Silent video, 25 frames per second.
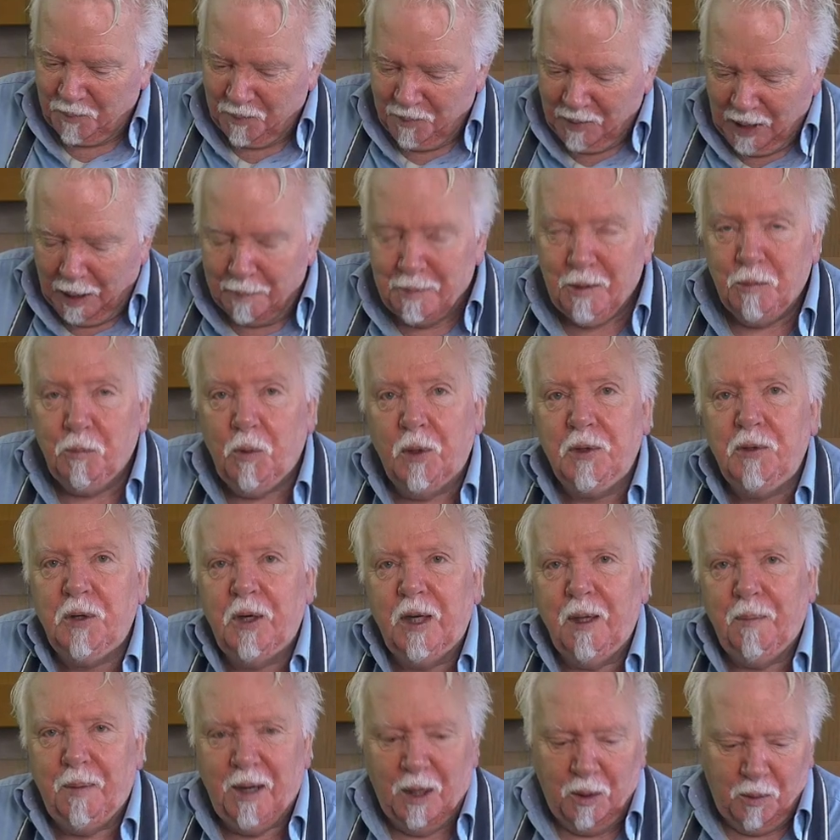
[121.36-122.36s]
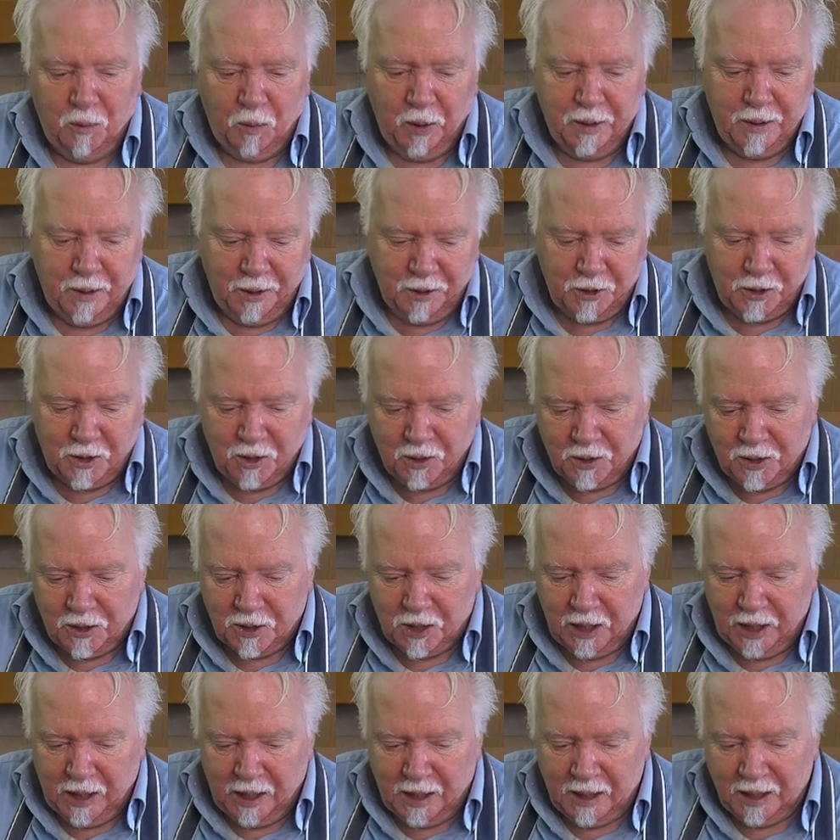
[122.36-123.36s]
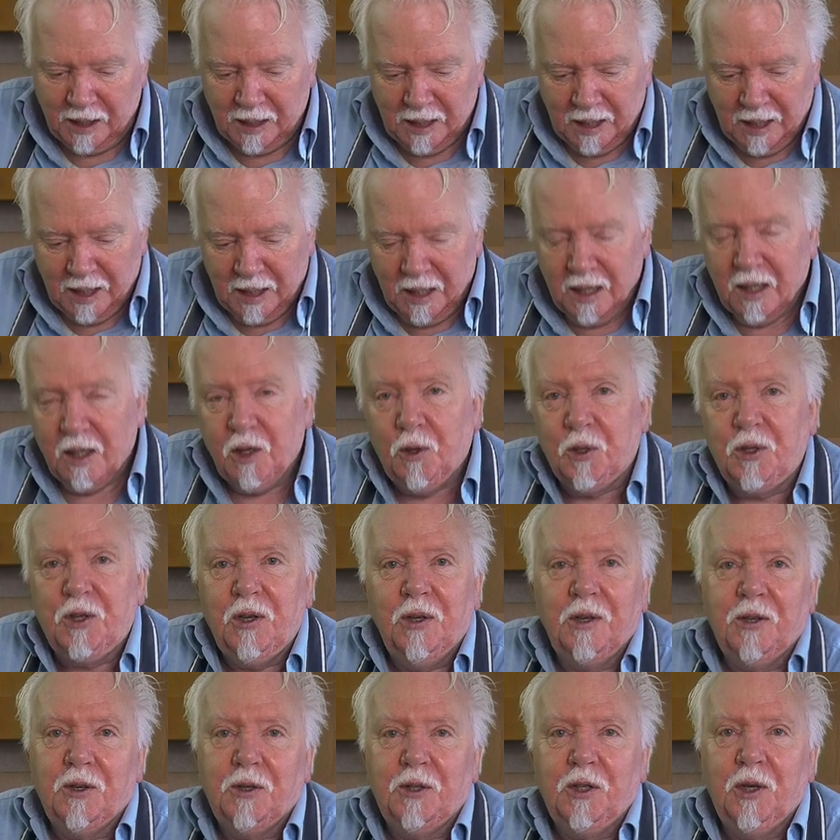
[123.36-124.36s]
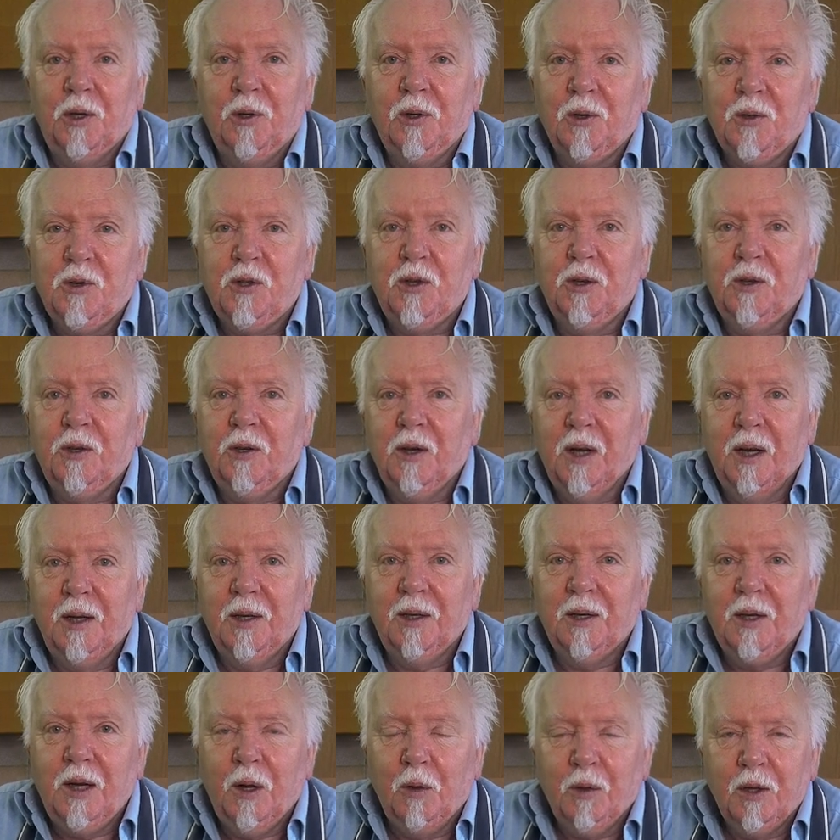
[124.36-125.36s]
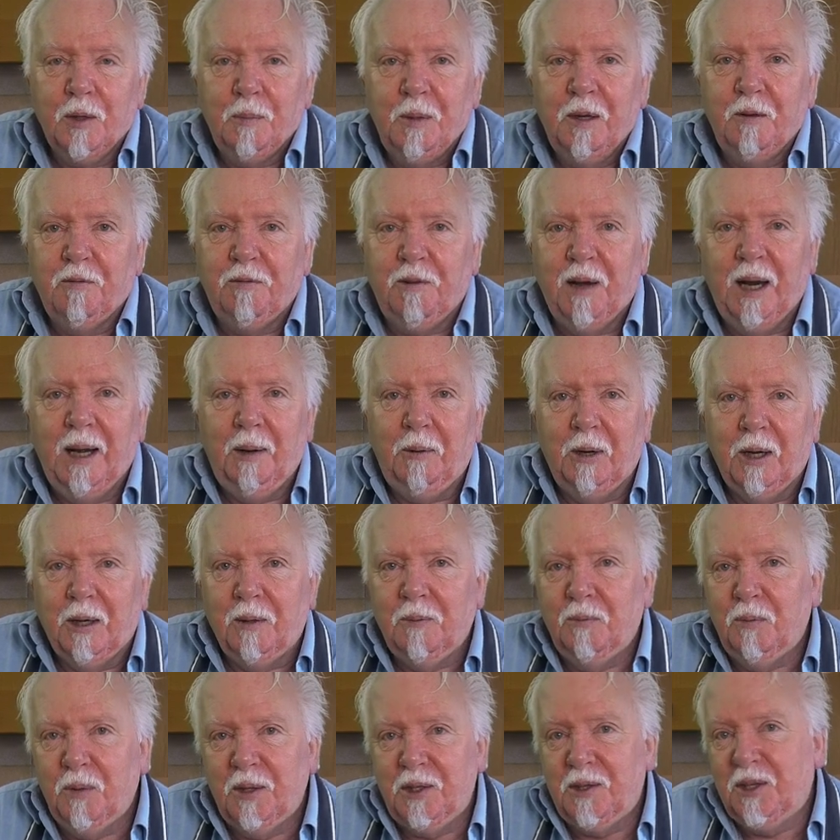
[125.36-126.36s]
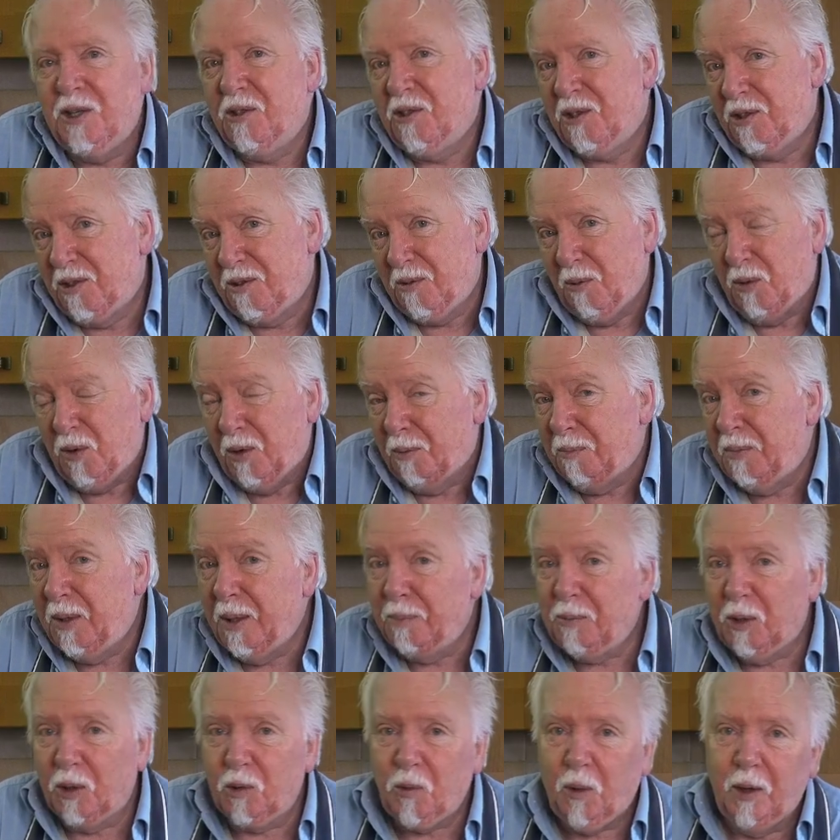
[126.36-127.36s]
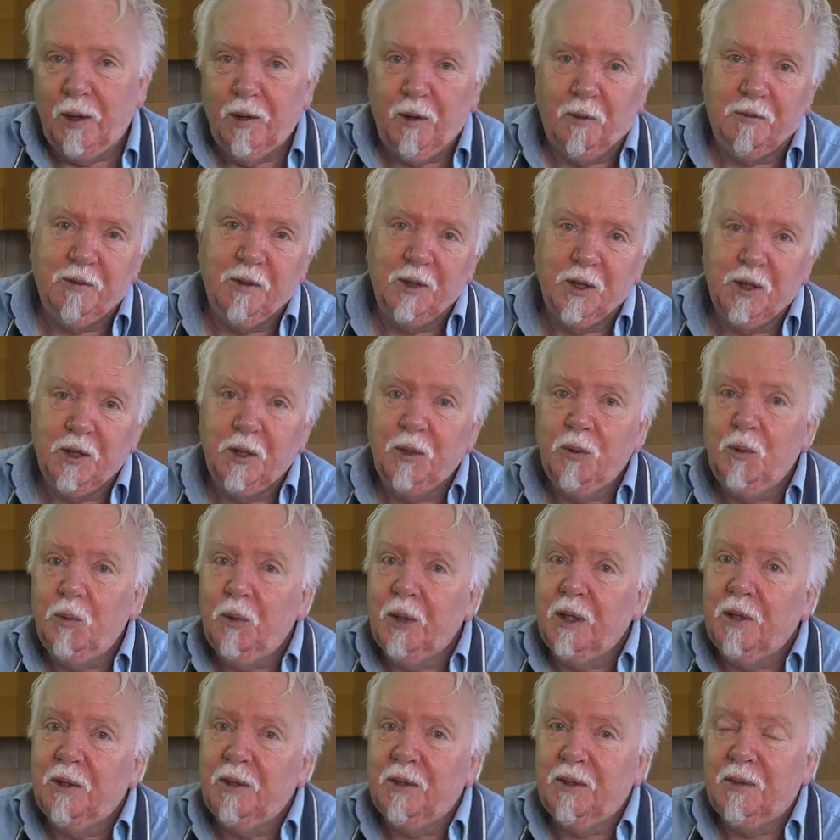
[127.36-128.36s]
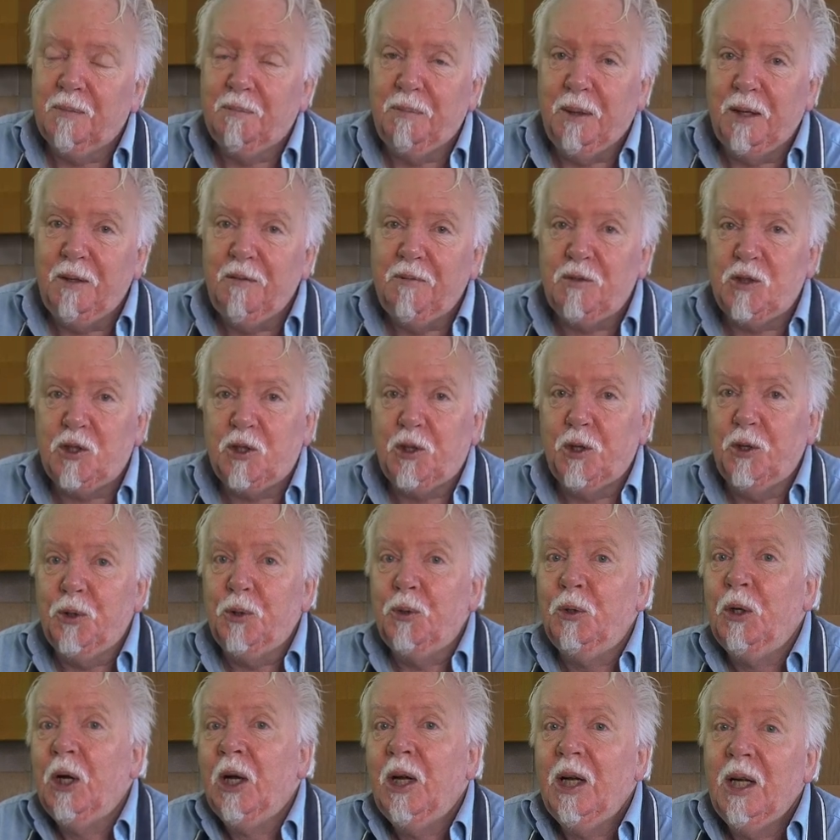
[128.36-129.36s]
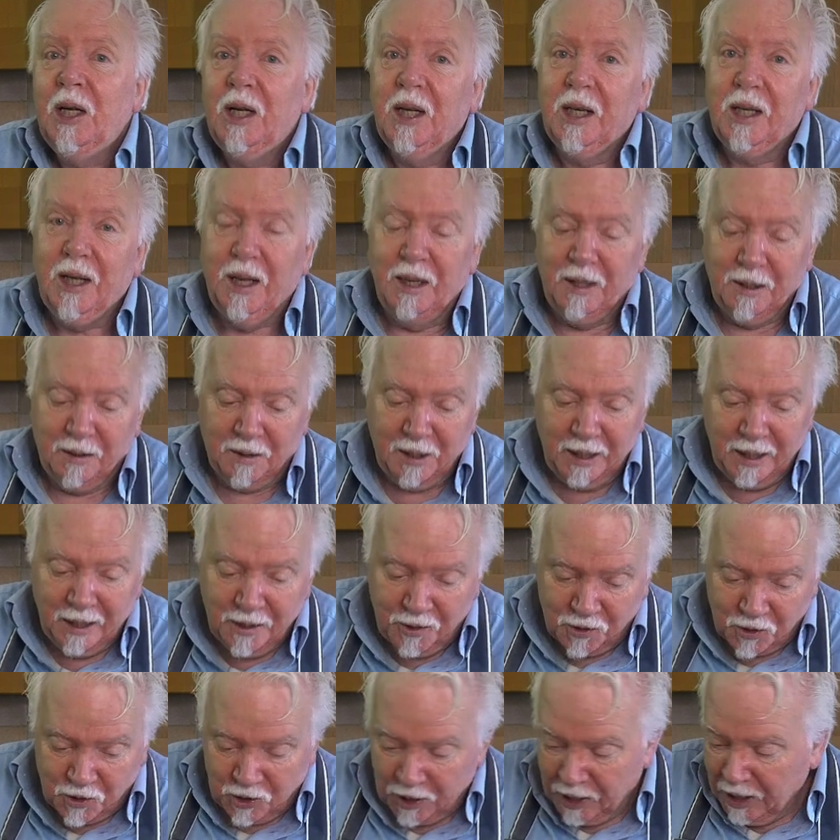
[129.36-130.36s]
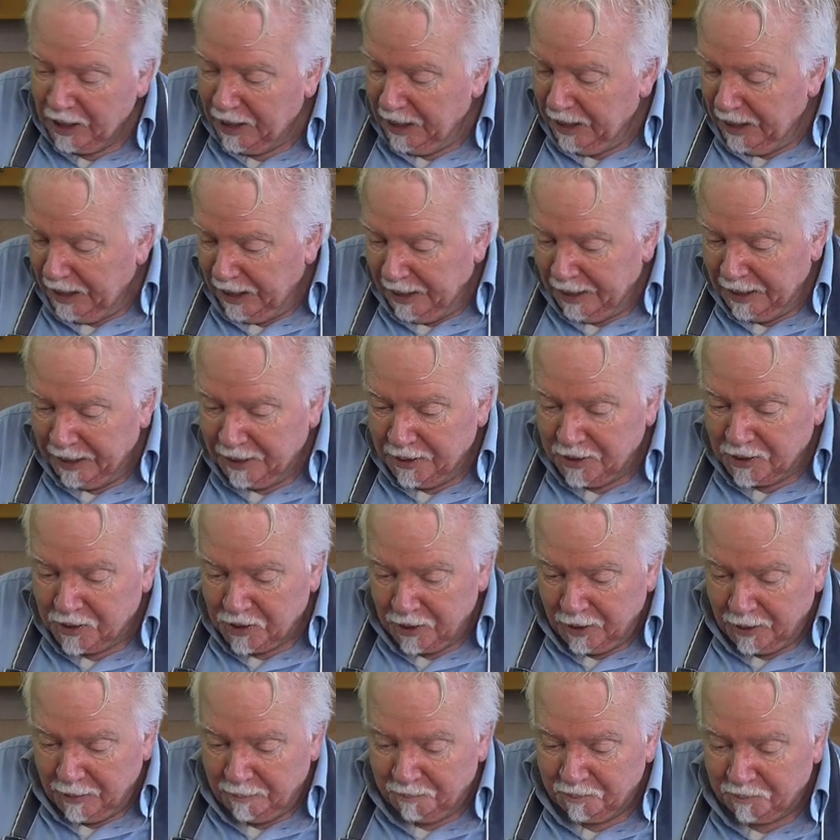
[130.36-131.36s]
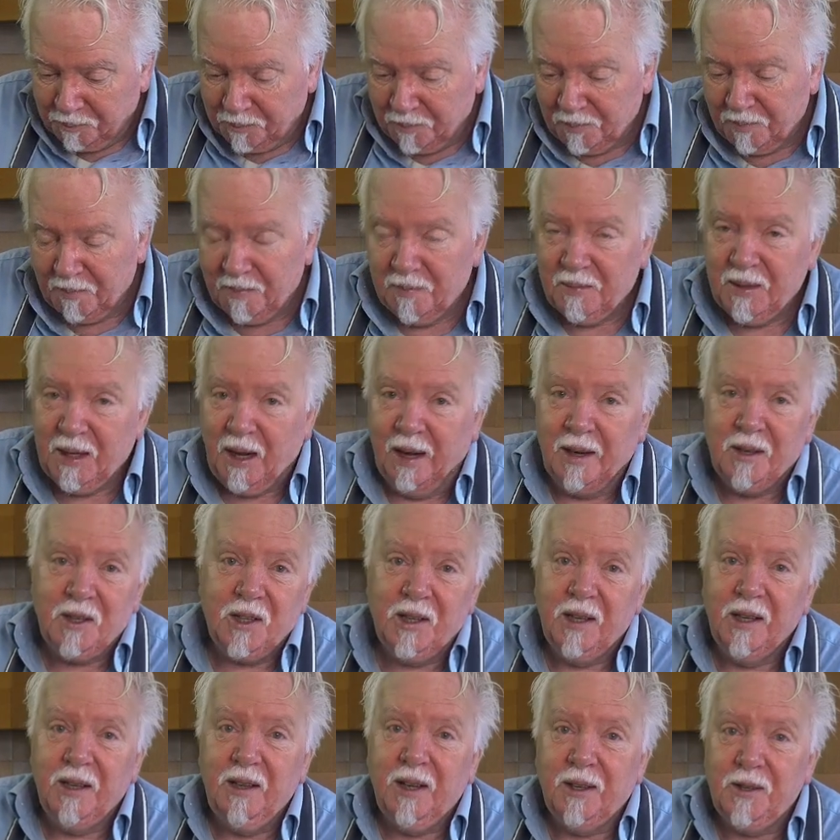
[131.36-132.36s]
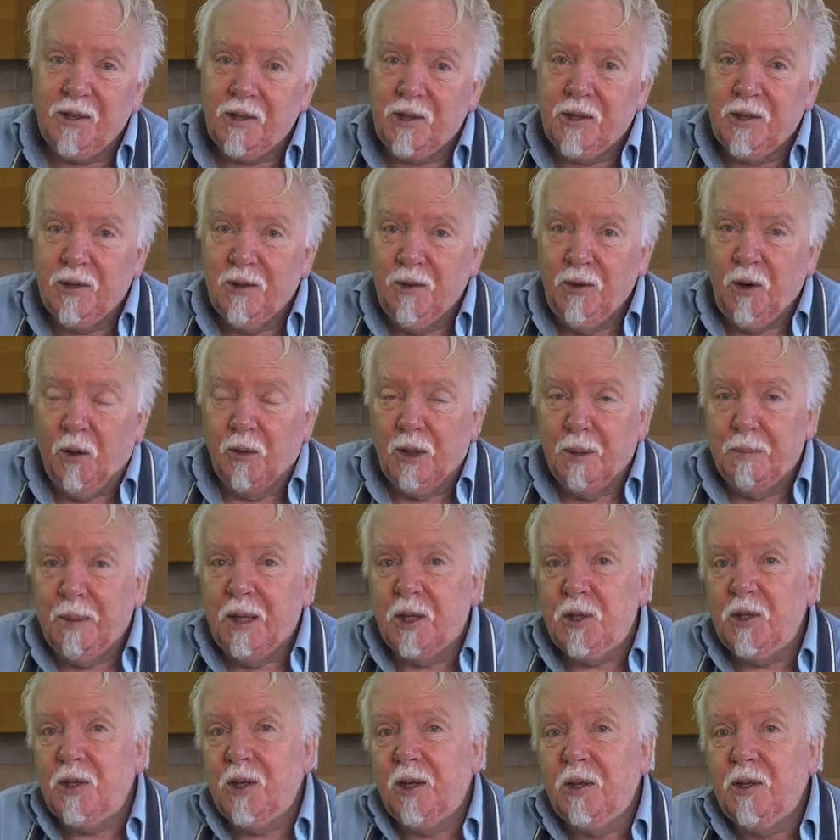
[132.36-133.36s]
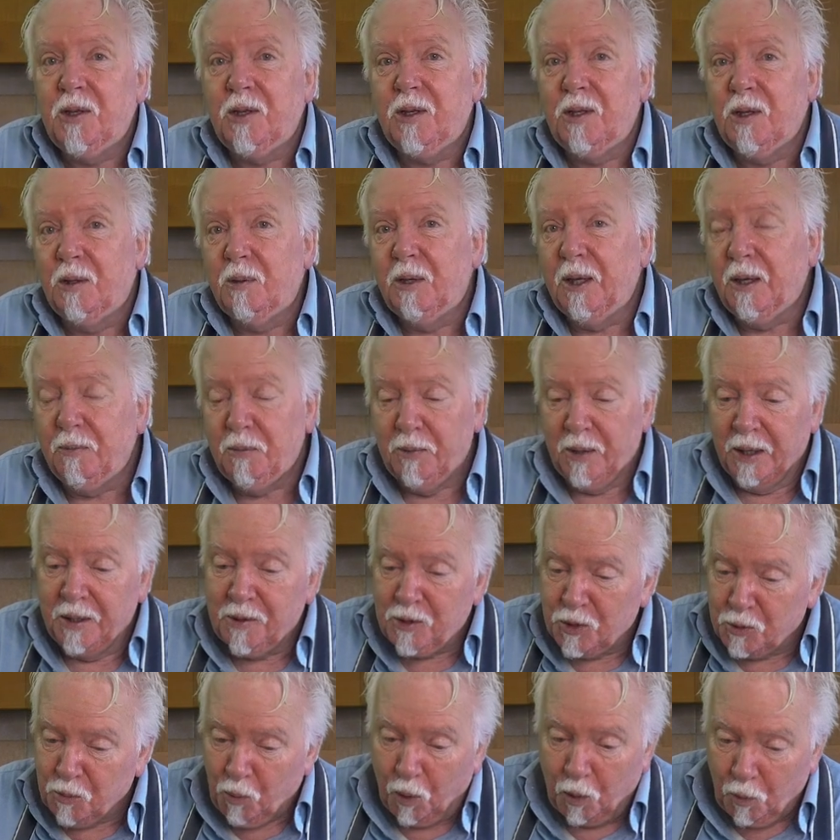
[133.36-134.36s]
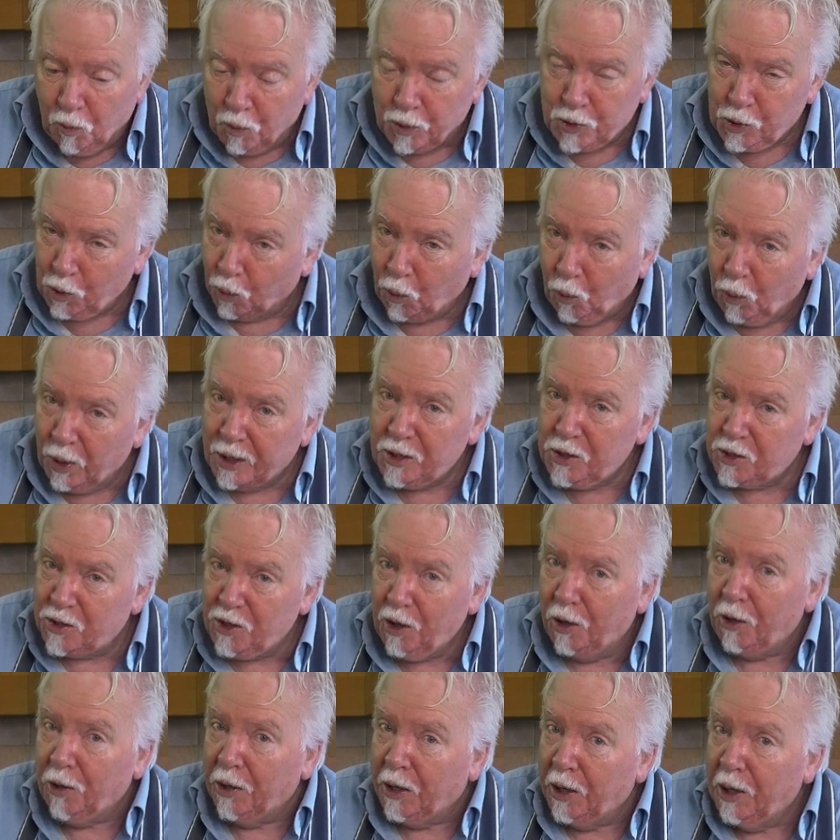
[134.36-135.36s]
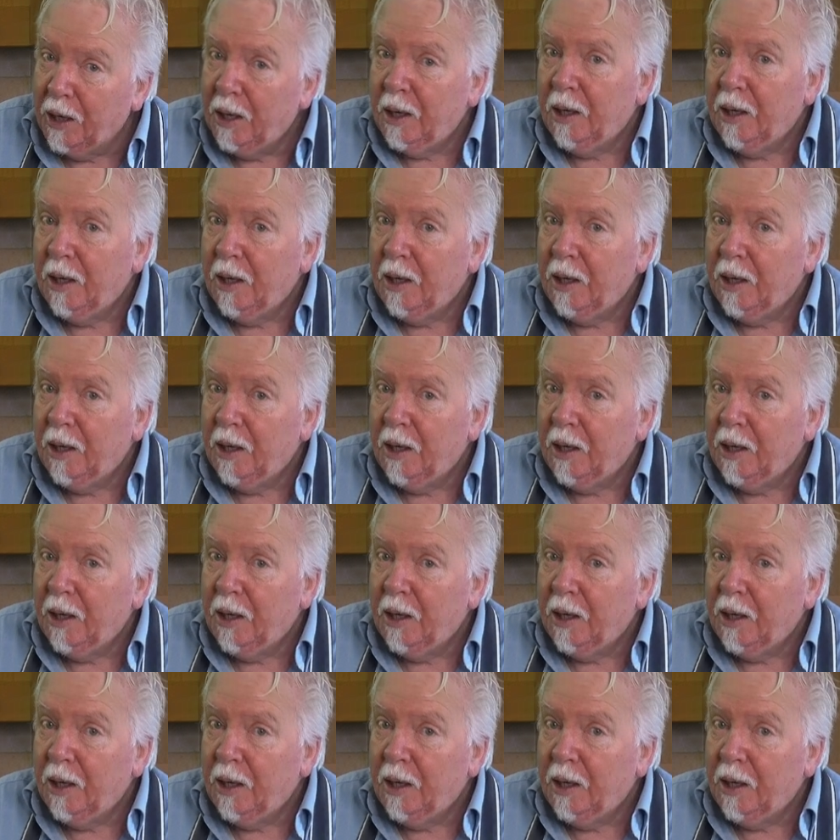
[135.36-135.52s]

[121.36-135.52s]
I've been wondering about whether I should uh, cut it into chunks and, and coat them in flour, which is what people quite often do with beef stew kind of things. And um, actually, that's not the best thing to do. It, it's what was always done.